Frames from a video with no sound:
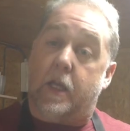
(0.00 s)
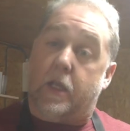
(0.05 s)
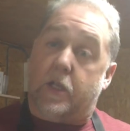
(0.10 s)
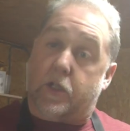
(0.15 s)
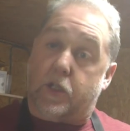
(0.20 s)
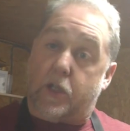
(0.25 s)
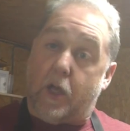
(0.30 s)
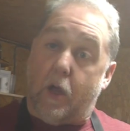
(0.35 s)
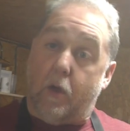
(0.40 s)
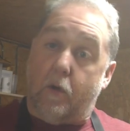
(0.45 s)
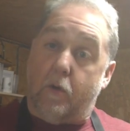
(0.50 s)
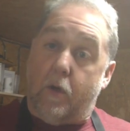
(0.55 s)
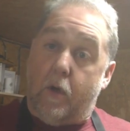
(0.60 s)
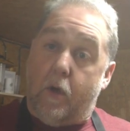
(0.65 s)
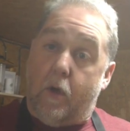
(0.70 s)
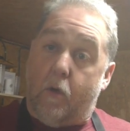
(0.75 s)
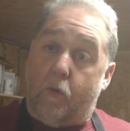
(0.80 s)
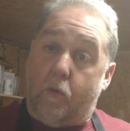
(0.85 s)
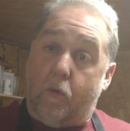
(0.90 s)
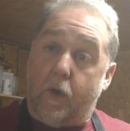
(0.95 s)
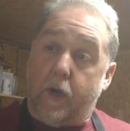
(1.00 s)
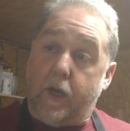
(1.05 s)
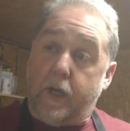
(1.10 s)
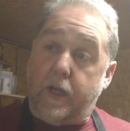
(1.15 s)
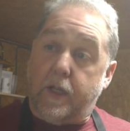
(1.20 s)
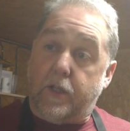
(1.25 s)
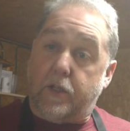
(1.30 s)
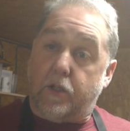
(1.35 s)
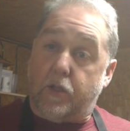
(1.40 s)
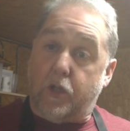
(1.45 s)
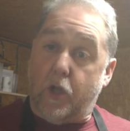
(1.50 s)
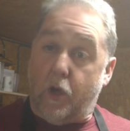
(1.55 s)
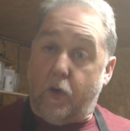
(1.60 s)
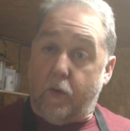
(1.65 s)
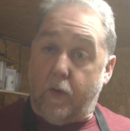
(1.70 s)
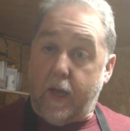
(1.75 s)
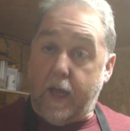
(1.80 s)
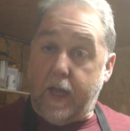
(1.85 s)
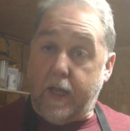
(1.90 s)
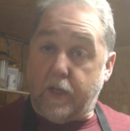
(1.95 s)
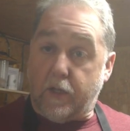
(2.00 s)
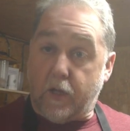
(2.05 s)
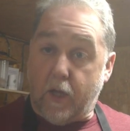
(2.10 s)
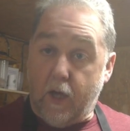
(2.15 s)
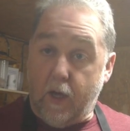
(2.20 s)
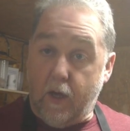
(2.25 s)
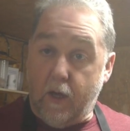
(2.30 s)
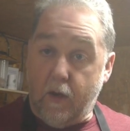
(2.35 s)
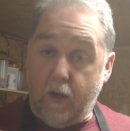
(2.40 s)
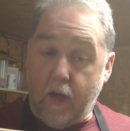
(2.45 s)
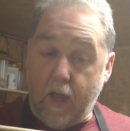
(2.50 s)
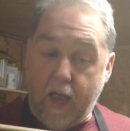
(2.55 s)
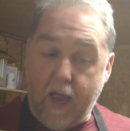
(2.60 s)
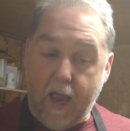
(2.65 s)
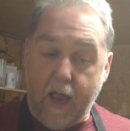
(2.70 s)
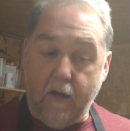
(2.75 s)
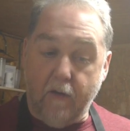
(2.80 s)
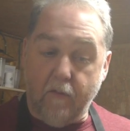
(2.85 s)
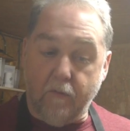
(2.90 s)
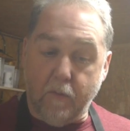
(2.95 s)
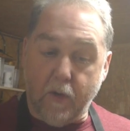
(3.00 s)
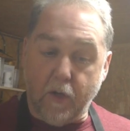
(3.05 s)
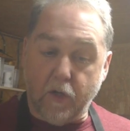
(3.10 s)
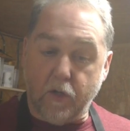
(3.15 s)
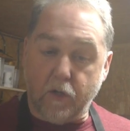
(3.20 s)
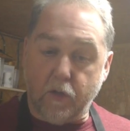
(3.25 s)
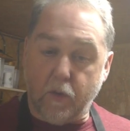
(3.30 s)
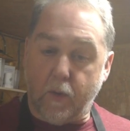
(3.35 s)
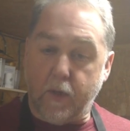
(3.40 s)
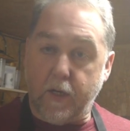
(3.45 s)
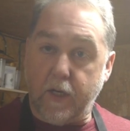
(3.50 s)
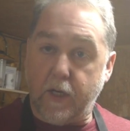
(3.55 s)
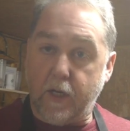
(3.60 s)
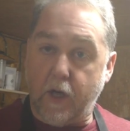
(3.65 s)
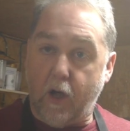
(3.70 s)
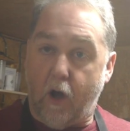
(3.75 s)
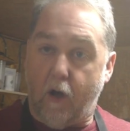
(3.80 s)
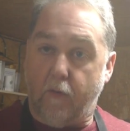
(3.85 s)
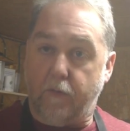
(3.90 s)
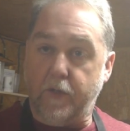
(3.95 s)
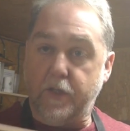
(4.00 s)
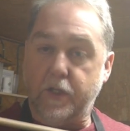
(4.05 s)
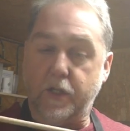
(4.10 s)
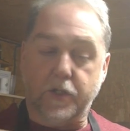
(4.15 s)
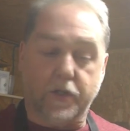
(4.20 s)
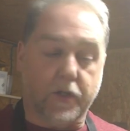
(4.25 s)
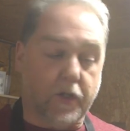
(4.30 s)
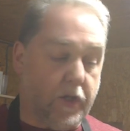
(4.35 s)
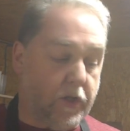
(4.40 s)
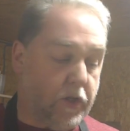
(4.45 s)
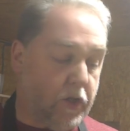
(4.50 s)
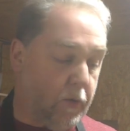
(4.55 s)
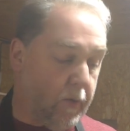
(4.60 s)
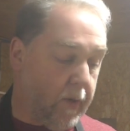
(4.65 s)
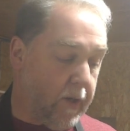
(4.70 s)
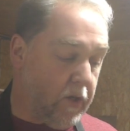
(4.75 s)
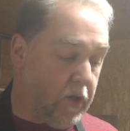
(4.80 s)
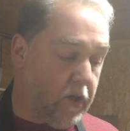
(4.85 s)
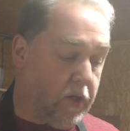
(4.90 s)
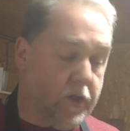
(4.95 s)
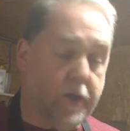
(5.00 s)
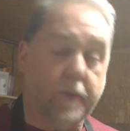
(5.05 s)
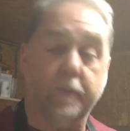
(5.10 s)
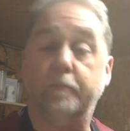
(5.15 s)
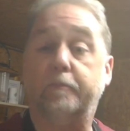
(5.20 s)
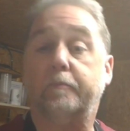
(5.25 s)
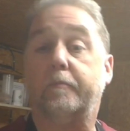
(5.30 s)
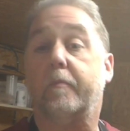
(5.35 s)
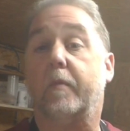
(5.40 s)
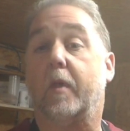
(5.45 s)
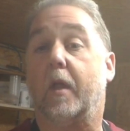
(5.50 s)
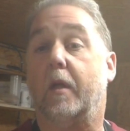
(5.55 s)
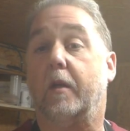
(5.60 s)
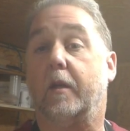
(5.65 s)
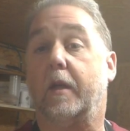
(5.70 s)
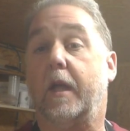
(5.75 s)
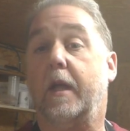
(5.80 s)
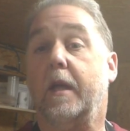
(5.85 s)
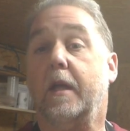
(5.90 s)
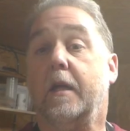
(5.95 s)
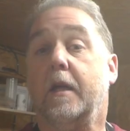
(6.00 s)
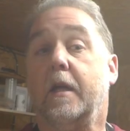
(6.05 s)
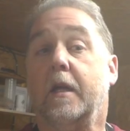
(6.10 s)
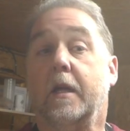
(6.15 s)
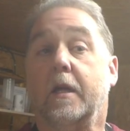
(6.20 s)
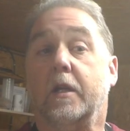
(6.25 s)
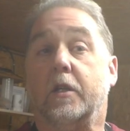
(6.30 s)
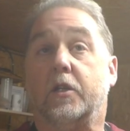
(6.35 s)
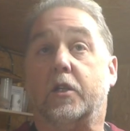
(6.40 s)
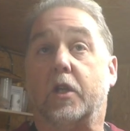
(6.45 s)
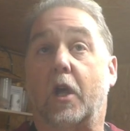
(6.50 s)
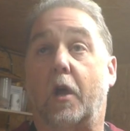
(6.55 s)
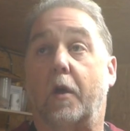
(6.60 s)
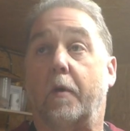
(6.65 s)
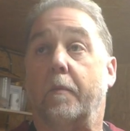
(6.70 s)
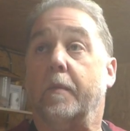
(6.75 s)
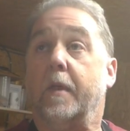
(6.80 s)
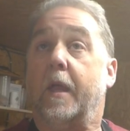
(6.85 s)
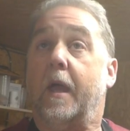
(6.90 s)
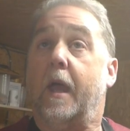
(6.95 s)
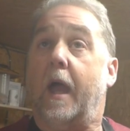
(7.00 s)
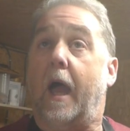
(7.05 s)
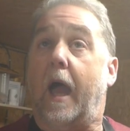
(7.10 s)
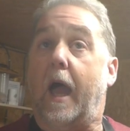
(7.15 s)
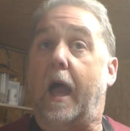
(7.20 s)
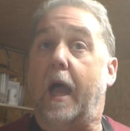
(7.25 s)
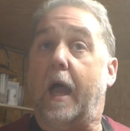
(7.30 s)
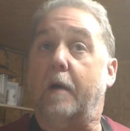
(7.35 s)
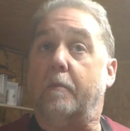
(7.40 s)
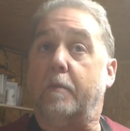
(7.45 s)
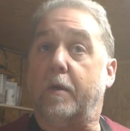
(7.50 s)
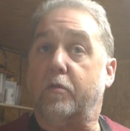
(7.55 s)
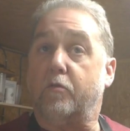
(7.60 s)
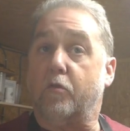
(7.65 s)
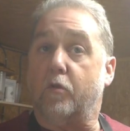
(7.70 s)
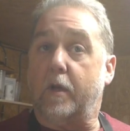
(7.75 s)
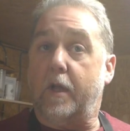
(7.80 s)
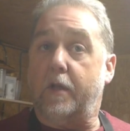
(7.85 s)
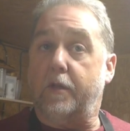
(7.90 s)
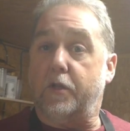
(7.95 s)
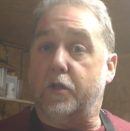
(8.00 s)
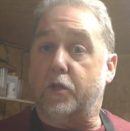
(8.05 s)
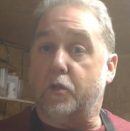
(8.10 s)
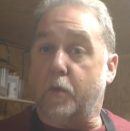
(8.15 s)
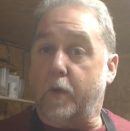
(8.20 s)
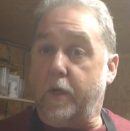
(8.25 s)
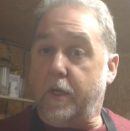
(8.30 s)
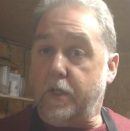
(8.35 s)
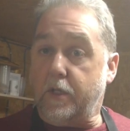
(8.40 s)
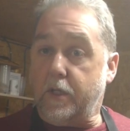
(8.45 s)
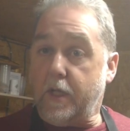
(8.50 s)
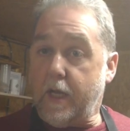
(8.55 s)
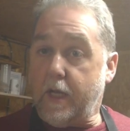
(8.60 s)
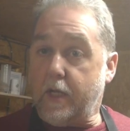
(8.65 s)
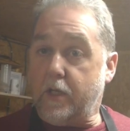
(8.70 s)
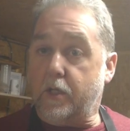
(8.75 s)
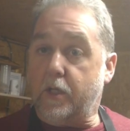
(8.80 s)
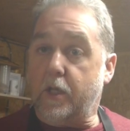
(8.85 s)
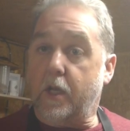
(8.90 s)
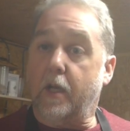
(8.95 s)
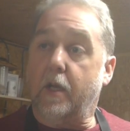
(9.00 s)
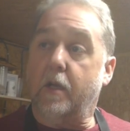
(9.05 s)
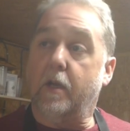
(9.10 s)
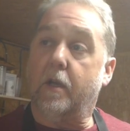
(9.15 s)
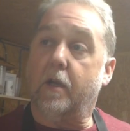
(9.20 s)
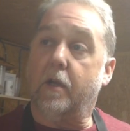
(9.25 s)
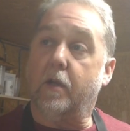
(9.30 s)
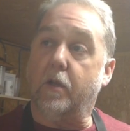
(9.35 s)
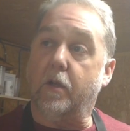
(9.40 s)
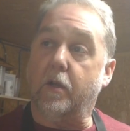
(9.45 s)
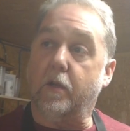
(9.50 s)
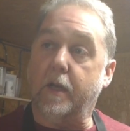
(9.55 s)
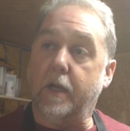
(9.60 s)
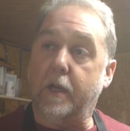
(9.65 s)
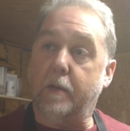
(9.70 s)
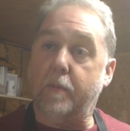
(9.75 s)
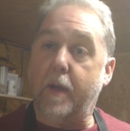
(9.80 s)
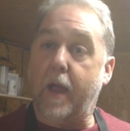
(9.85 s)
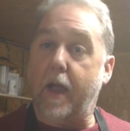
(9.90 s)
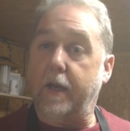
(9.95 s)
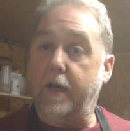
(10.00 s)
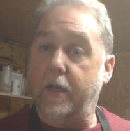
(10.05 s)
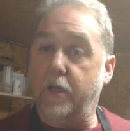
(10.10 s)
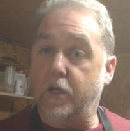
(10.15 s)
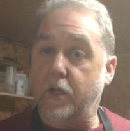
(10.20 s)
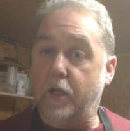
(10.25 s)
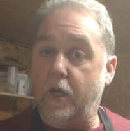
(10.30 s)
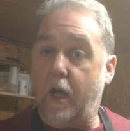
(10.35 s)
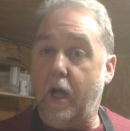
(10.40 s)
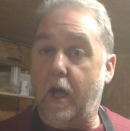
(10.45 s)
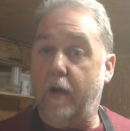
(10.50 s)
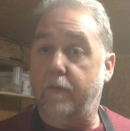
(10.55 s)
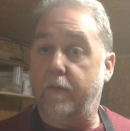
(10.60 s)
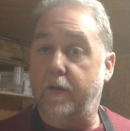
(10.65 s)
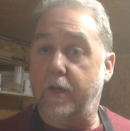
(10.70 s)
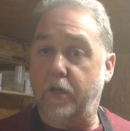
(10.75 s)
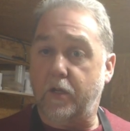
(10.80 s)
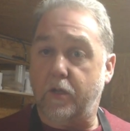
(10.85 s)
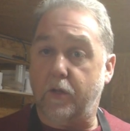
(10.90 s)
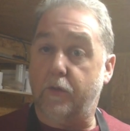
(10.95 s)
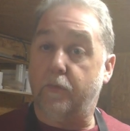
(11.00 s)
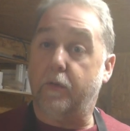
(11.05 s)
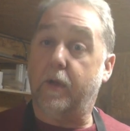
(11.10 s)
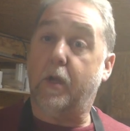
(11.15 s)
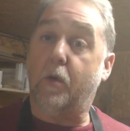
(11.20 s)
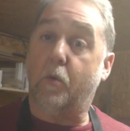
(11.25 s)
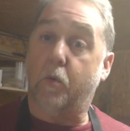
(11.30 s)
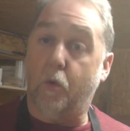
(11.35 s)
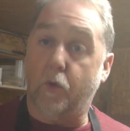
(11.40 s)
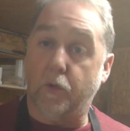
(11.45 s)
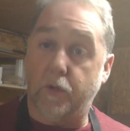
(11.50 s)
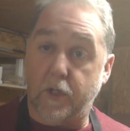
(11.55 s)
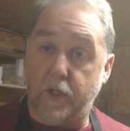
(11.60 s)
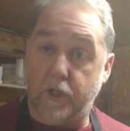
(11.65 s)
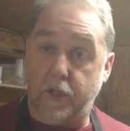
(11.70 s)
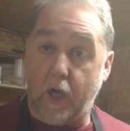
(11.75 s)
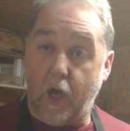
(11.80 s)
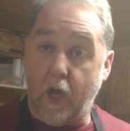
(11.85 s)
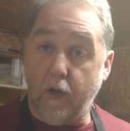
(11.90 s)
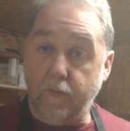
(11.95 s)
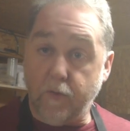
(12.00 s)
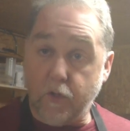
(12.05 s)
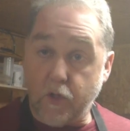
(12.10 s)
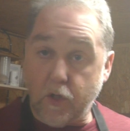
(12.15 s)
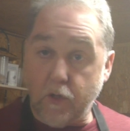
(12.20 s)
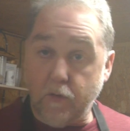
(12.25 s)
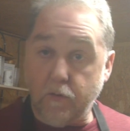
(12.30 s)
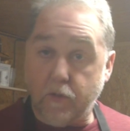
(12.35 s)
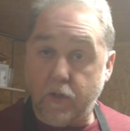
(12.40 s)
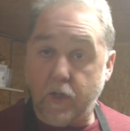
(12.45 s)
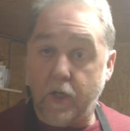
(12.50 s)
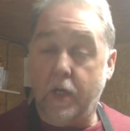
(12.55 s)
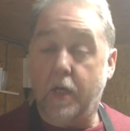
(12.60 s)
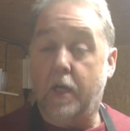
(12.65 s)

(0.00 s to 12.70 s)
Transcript: So what I need to do is, how much do I need to cut off? This is 32 inches. Okay, so my draw length is 26. You need about 1.5 inches, 1 3/4 inches overshoot.